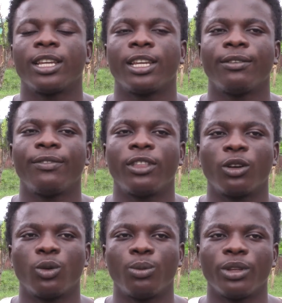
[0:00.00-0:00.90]
if there
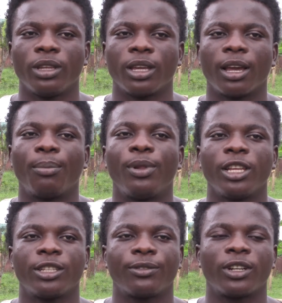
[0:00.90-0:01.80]
will be a
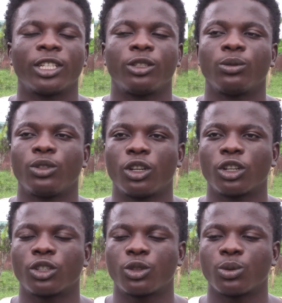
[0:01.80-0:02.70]
place for us, she will talk
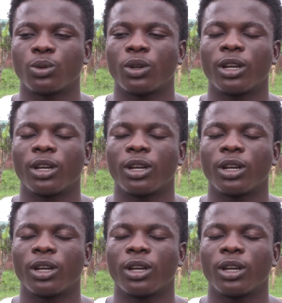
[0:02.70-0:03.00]
to